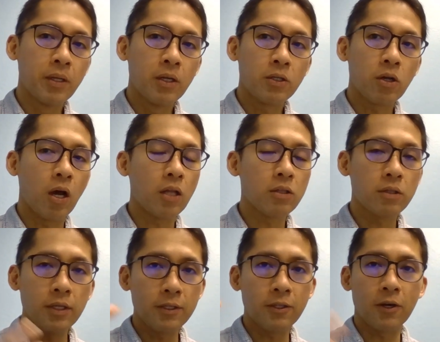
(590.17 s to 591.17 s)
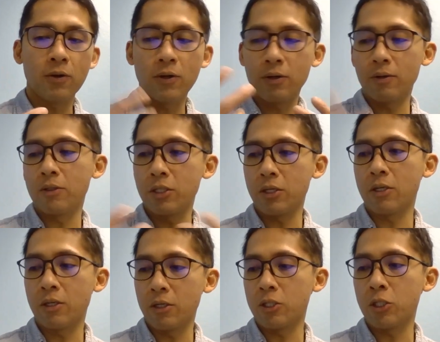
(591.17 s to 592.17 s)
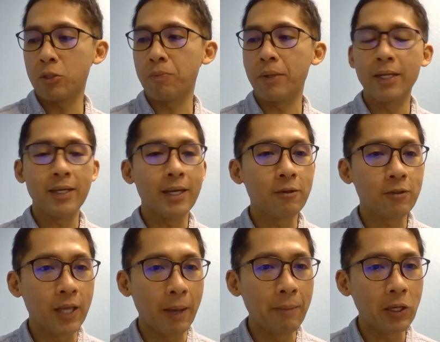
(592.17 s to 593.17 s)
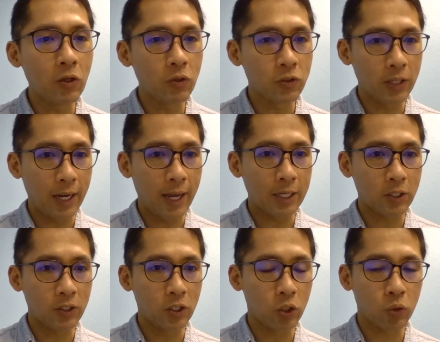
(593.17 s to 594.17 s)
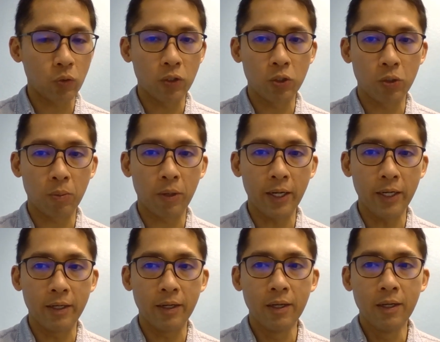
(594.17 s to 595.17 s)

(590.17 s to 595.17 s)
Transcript: So all of these are are, spitting out chemicals that actually destroys your brain,